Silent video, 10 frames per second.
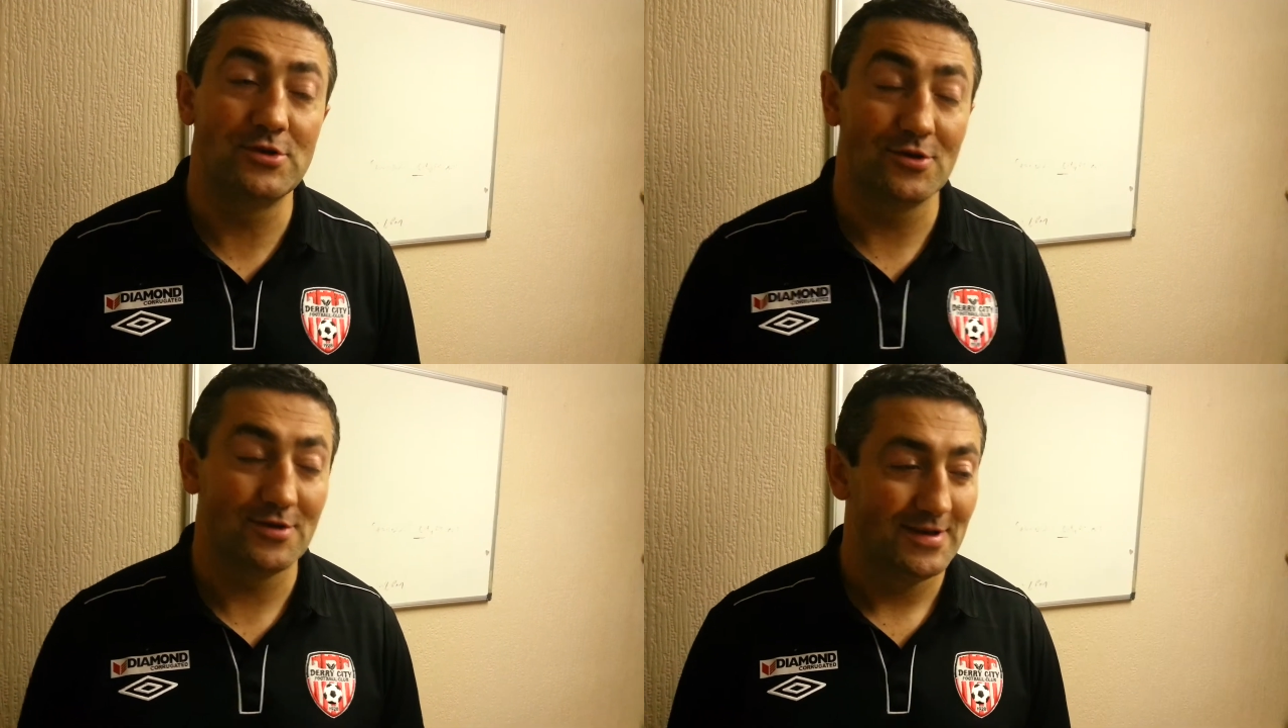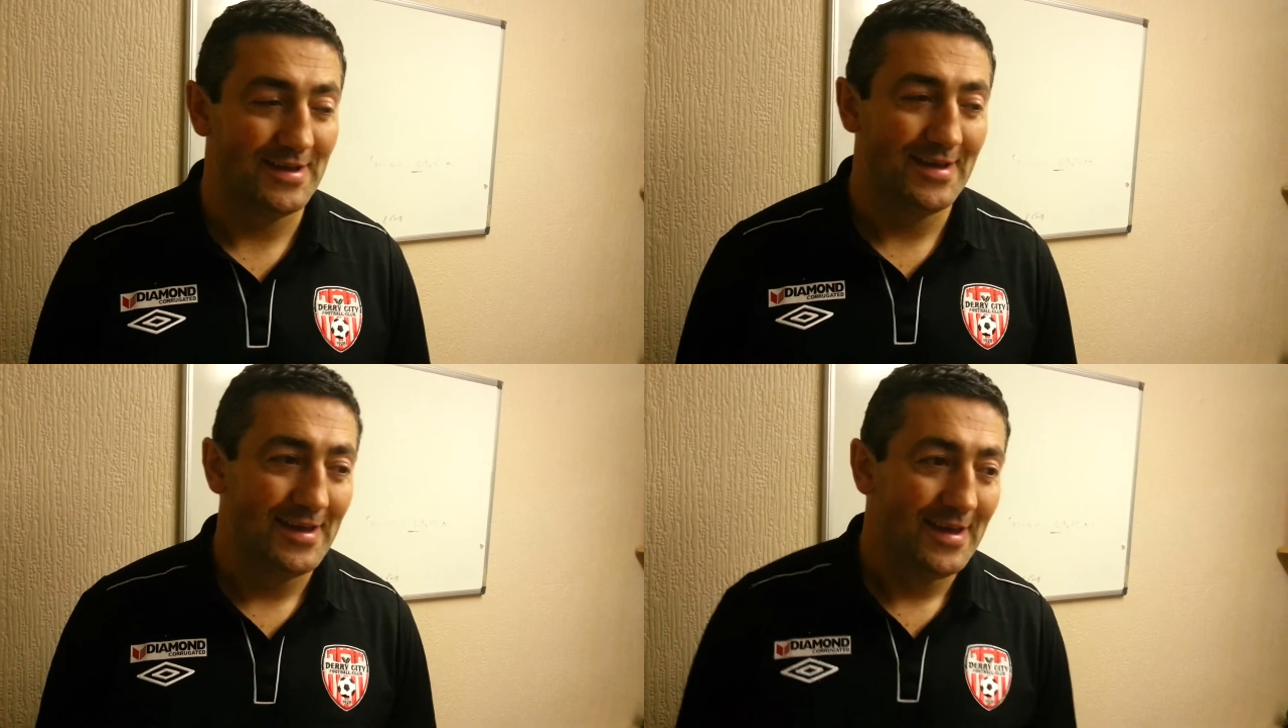No.
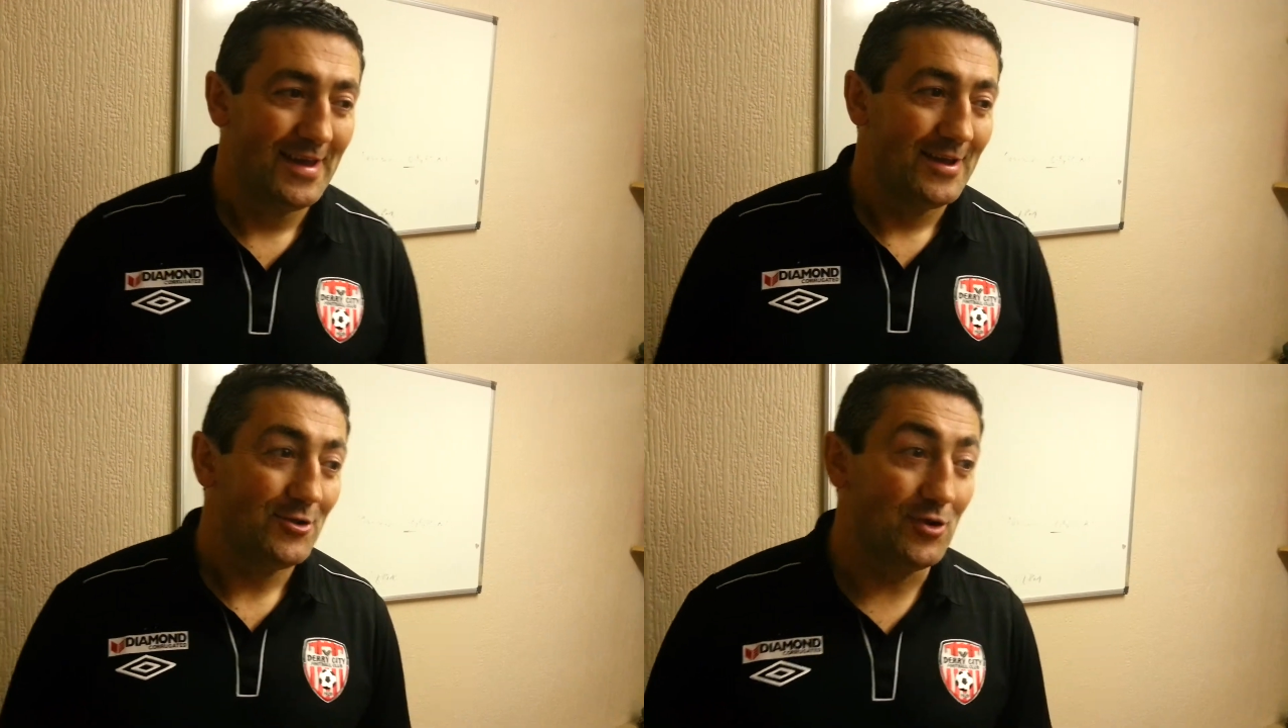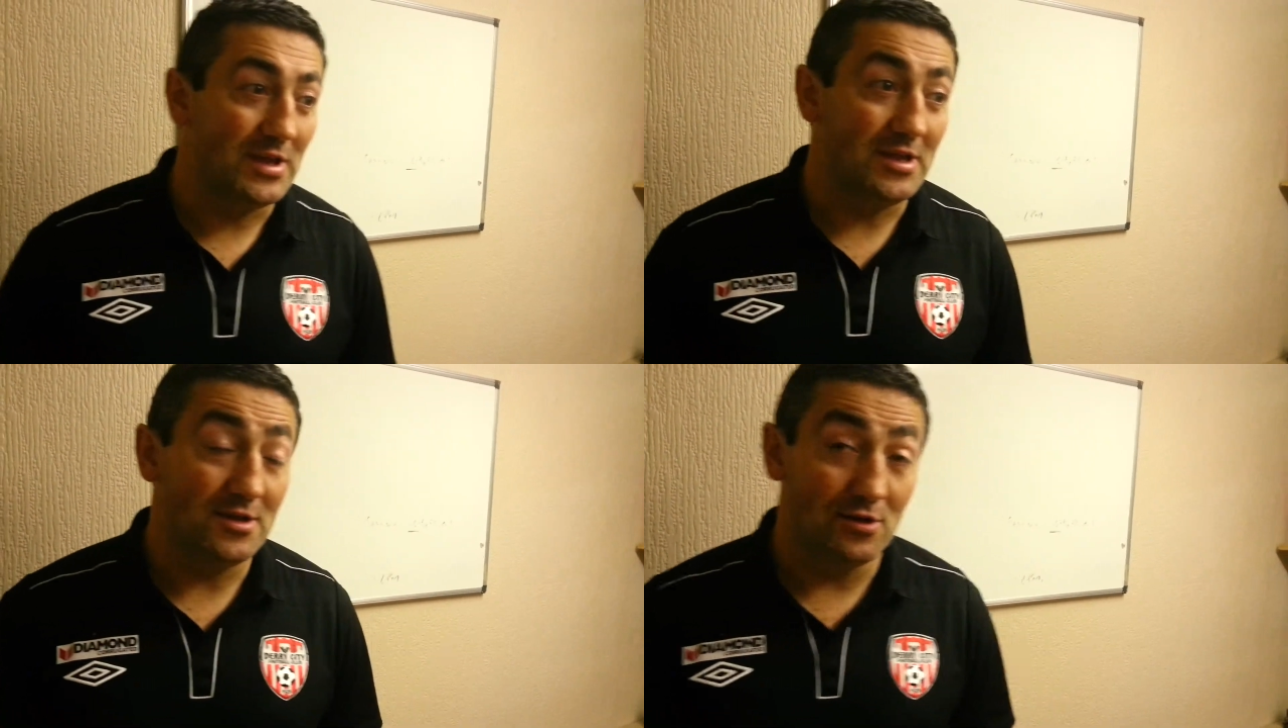Now and
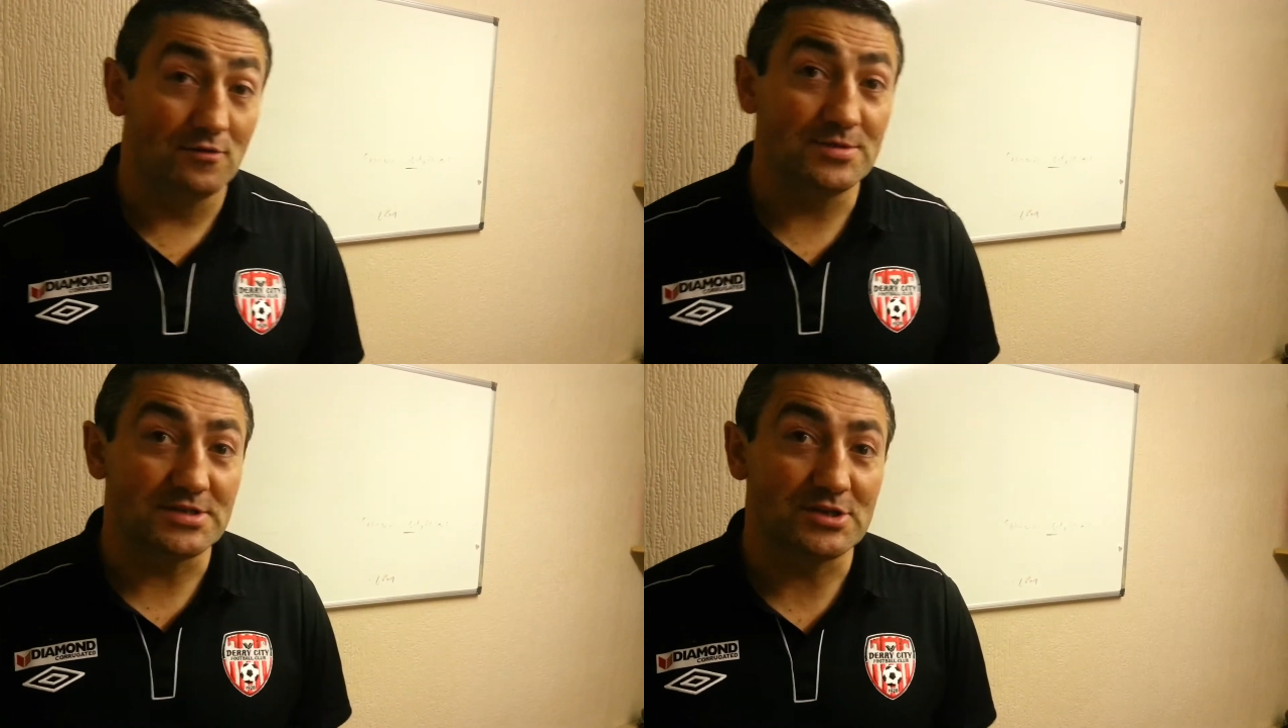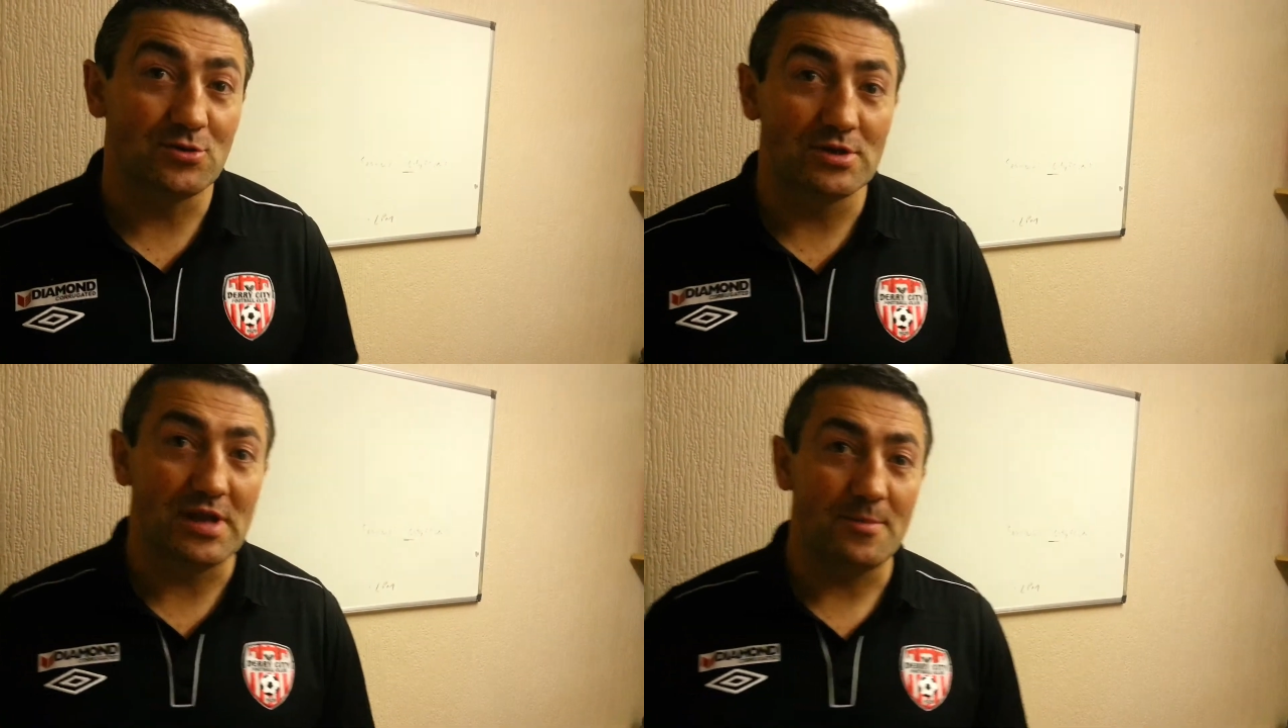again, you love him just to
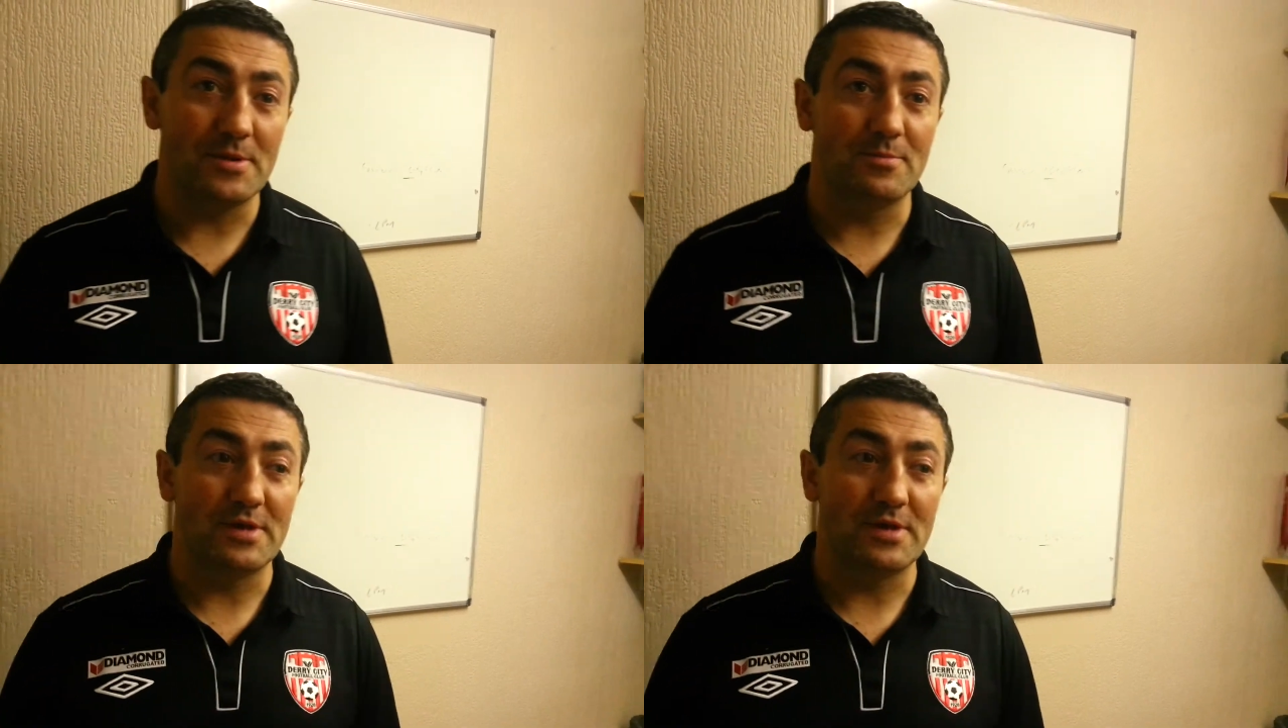score a tap on,